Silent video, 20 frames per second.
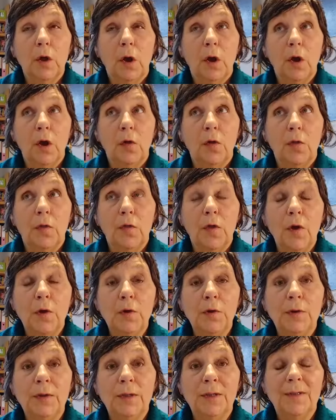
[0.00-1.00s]

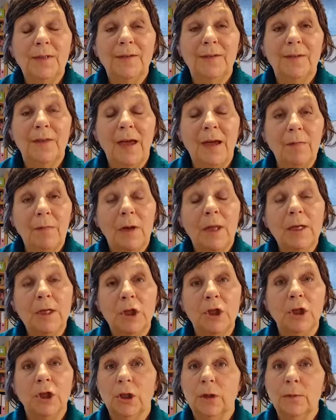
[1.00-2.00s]
that
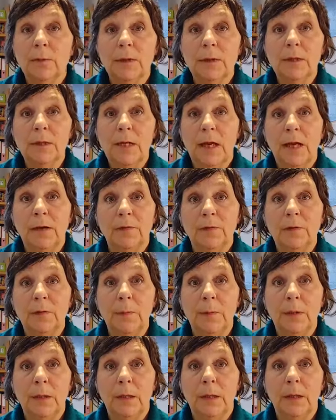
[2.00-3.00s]
relationship doesn't have to
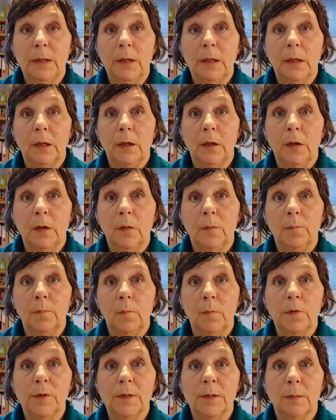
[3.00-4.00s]
be
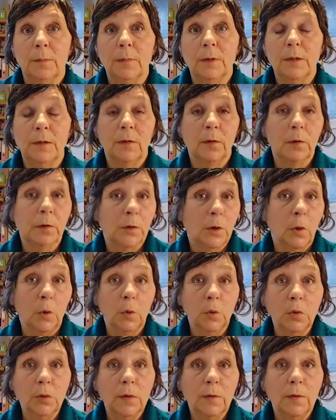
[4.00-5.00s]
with somebody who's
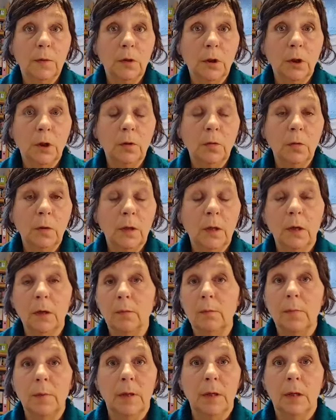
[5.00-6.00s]
older than you. It
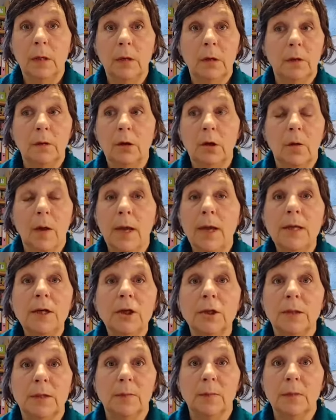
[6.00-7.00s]
can be, age is